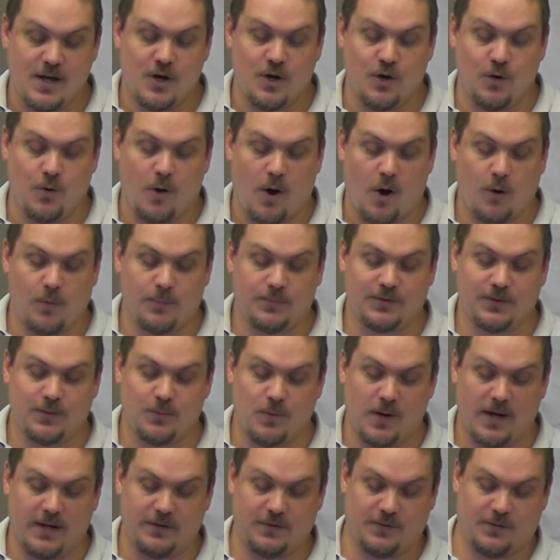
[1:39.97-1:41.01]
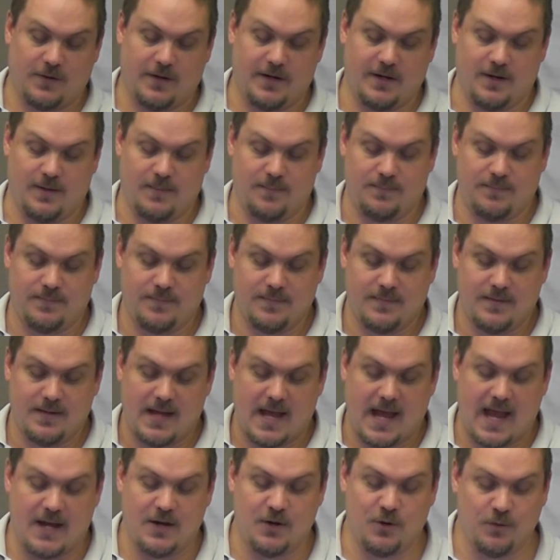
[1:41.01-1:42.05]
who hopes and waits for Him,
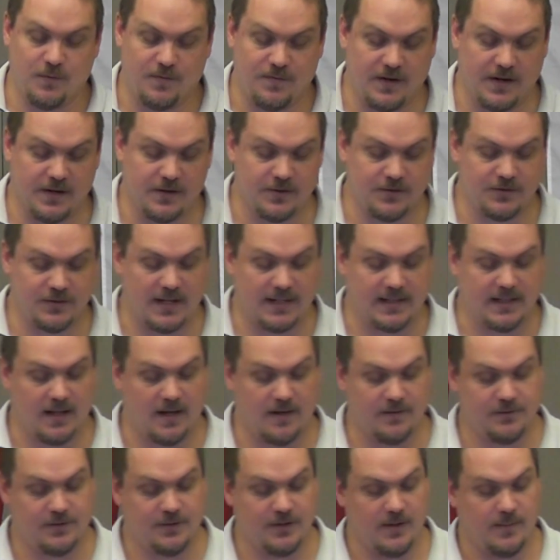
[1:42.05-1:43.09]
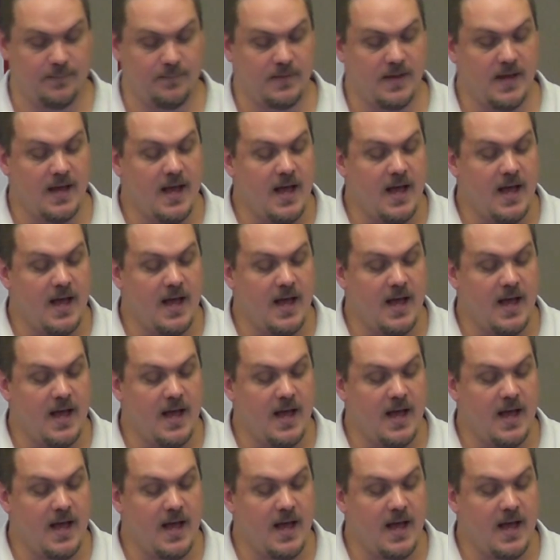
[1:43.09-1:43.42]
and who fears and loves Him.